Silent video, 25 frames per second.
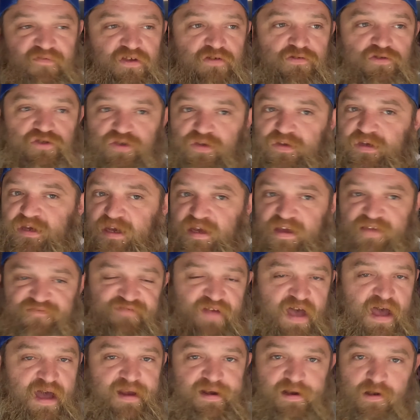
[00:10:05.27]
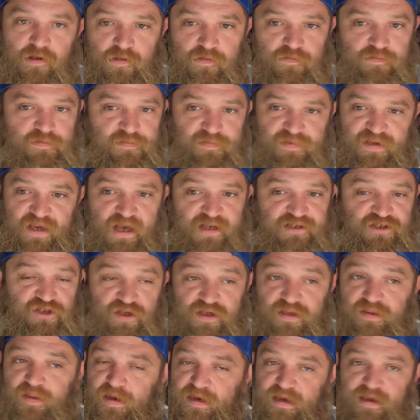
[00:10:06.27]
Usually, if I don't catch
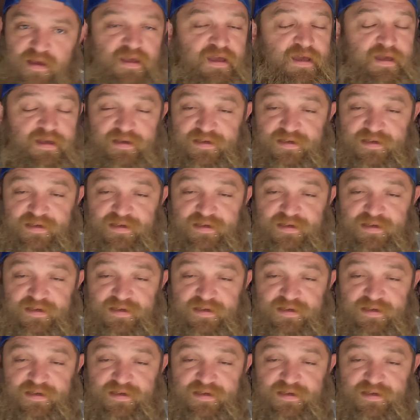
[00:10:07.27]
it, like,